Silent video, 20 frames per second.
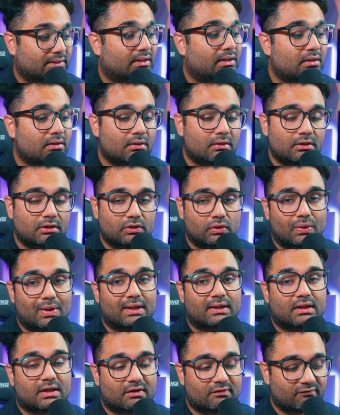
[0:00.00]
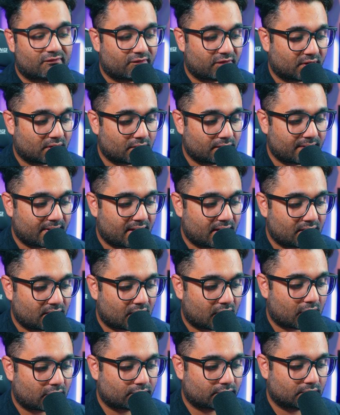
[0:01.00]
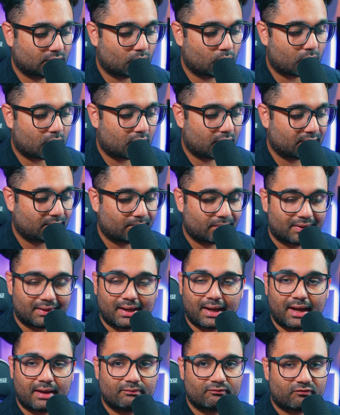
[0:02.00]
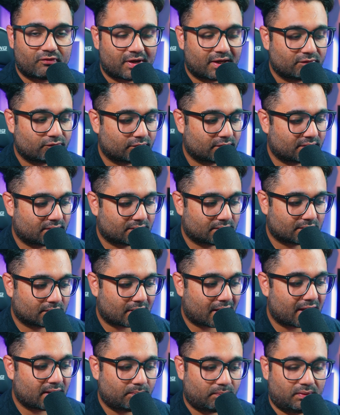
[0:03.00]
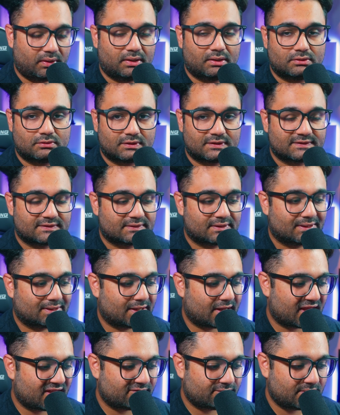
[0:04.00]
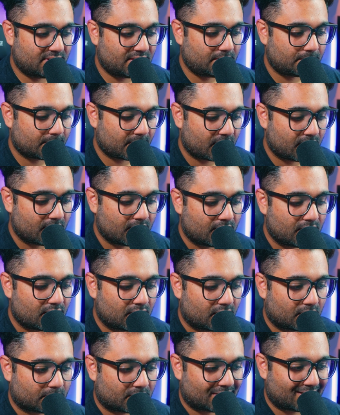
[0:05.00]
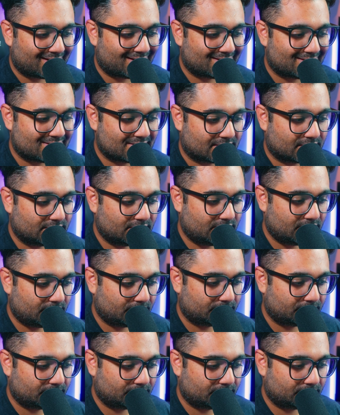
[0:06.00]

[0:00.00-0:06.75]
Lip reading: here you can configure that however you want, but I'm fine with the IP address it gave me. I'm gonna hit done.